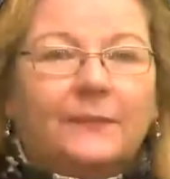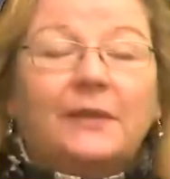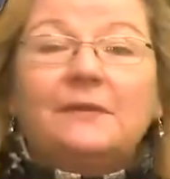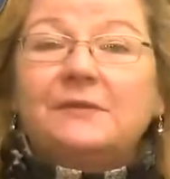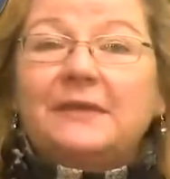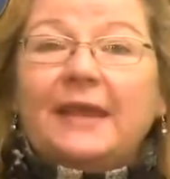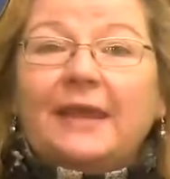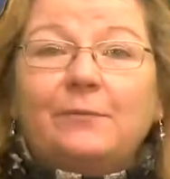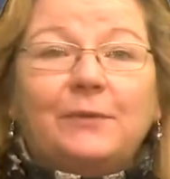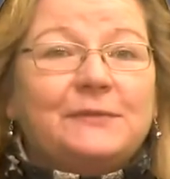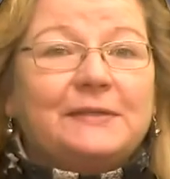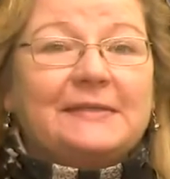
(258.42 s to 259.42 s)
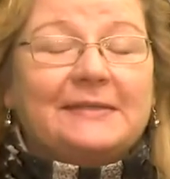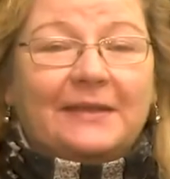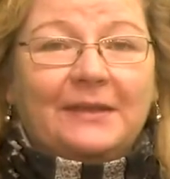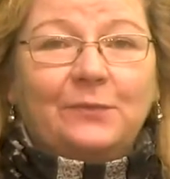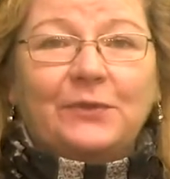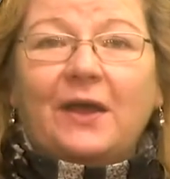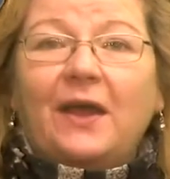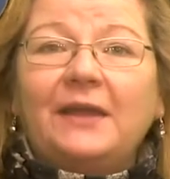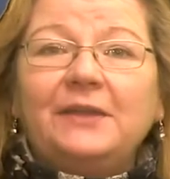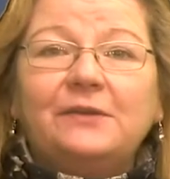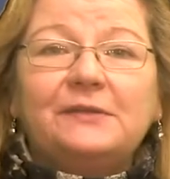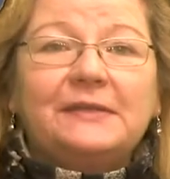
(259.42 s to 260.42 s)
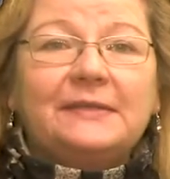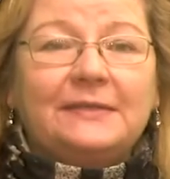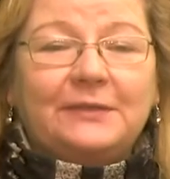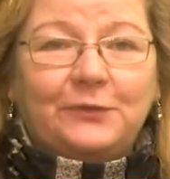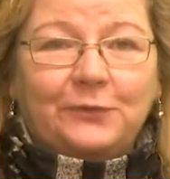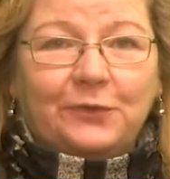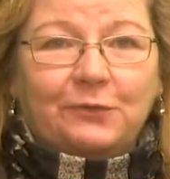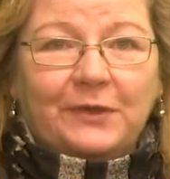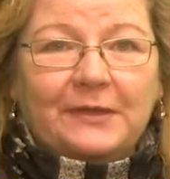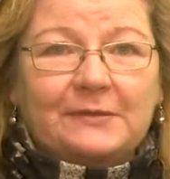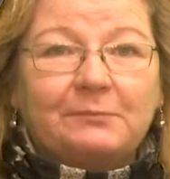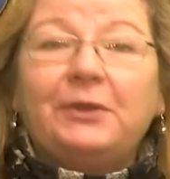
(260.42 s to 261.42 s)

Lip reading: Today, mostly sunny with a high near 62 degrees,